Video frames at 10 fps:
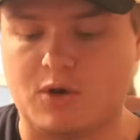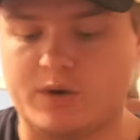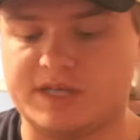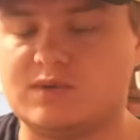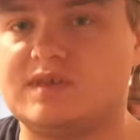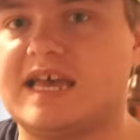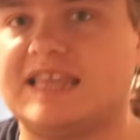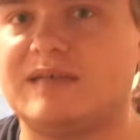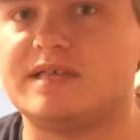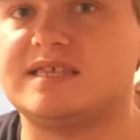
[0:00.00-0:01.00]
going to
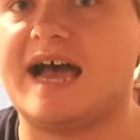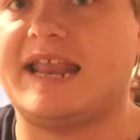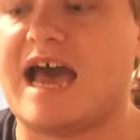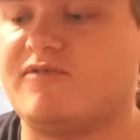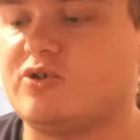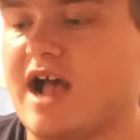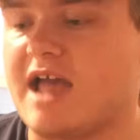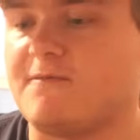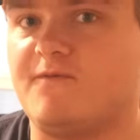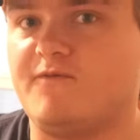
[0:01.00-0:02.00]
set them aside after I
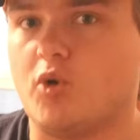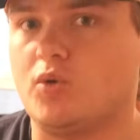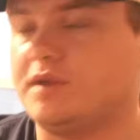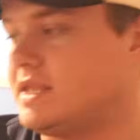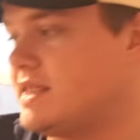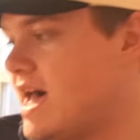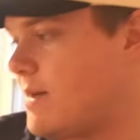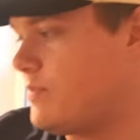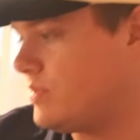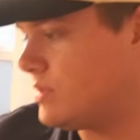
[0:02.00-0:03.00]
have folded them.